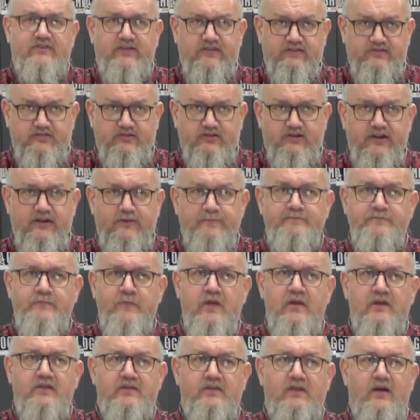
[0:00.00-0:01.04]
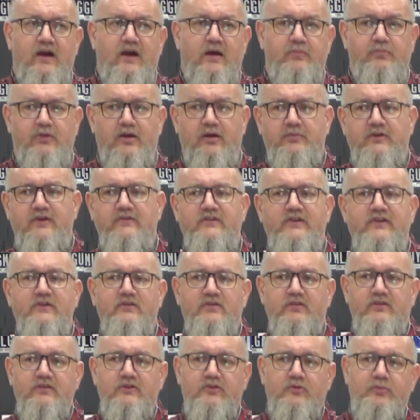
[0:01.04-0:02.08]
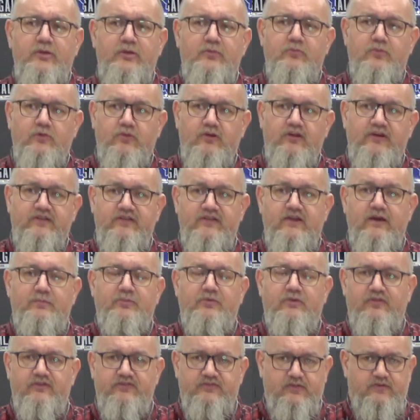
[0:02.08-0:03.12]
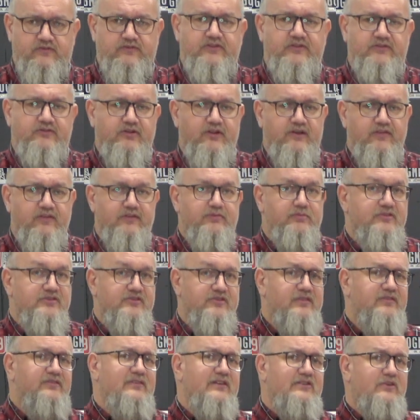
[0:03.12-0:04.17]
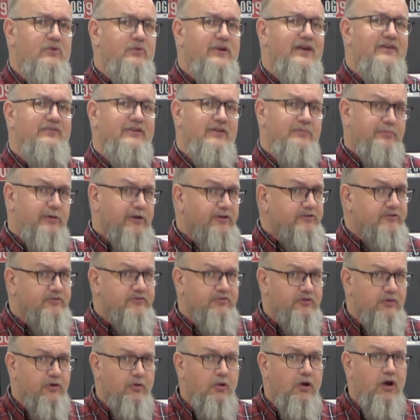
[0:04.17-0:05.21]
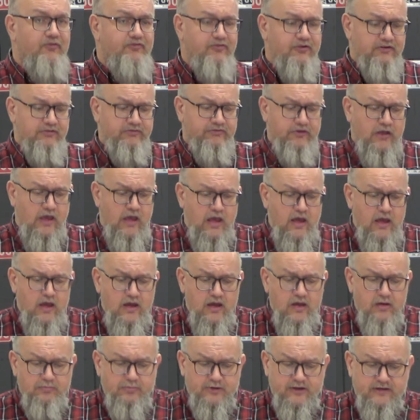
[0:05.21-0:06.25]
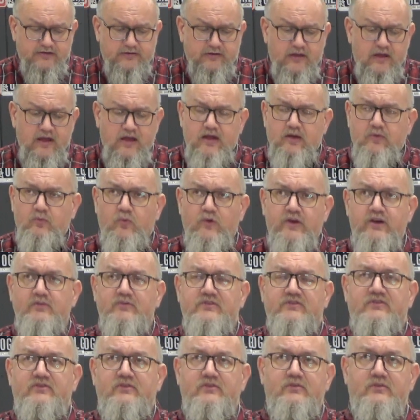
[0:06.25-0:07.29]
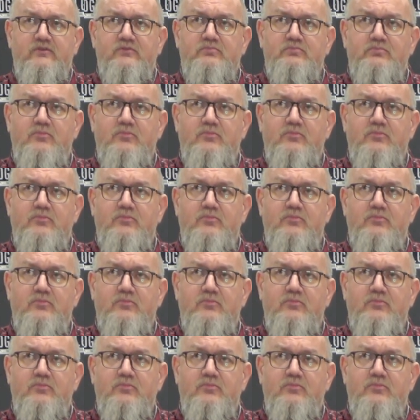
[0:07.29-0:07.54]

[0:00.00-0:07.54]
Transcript: history, I'm giving you a little bit more in depth on the service history on this one just because I don't have any pictures to go off of. But when it was new,